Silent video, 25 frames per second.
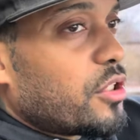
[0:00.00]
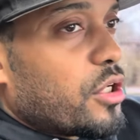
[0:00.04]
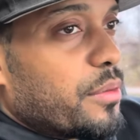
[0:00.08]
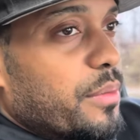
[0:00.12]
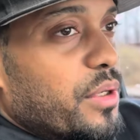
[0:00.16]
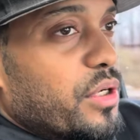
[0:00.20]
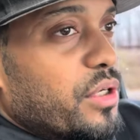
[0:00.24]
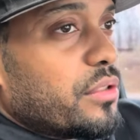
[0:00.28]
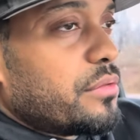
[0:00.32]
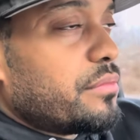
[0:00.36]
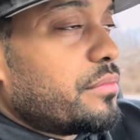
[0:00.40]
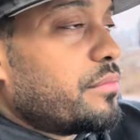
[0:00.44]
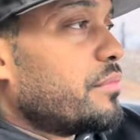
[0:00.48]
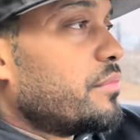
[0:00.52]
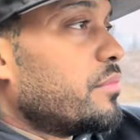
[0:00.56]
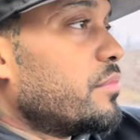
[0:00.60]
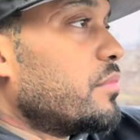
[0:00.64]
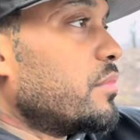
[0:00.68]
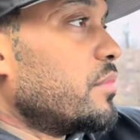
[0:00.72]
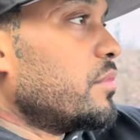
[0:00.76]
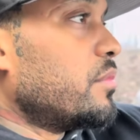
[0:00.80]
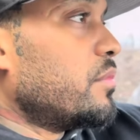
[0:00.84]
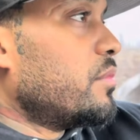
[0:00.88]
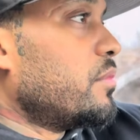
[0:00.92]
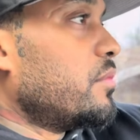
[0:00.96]
Come
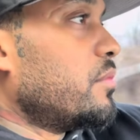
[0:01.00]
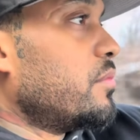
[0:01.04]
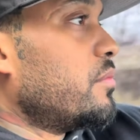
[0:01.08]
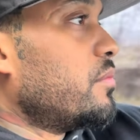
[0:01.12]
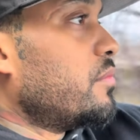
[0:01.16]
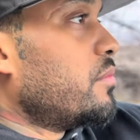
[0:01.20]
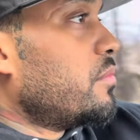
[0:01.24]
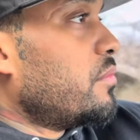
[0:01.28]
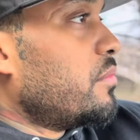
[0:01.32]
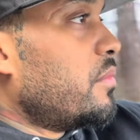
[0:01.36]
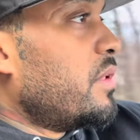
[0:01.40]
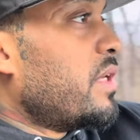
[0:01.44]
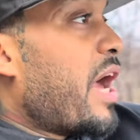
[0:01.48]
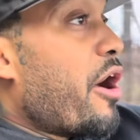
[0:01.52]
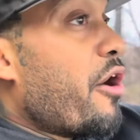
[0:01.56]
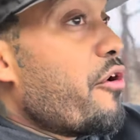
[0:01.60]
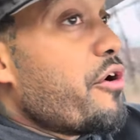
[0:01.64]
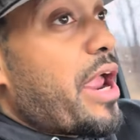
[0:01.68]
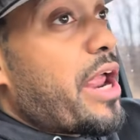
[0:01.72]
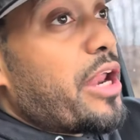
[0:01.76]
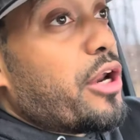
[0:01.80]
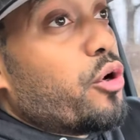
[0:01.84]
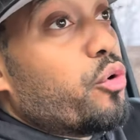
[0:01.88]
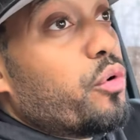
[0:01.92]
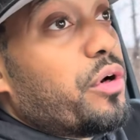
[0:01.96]
on. Now you
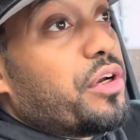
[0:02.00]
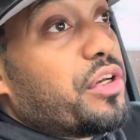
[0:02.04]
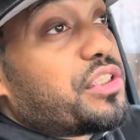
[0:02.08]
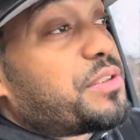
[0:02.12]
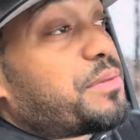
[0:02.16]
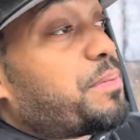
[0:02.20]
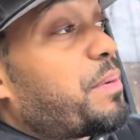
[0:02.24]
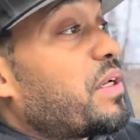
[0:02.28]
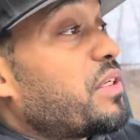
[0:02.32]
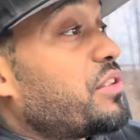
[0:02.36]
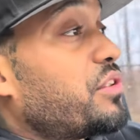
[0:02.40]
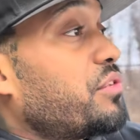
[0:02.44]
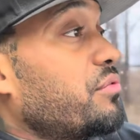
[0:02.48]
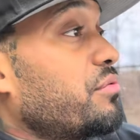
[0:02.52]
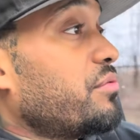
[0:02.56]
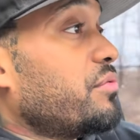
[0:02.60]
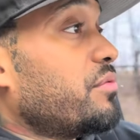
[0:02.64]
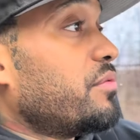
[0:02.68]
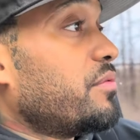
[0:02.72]
ain't know who is special.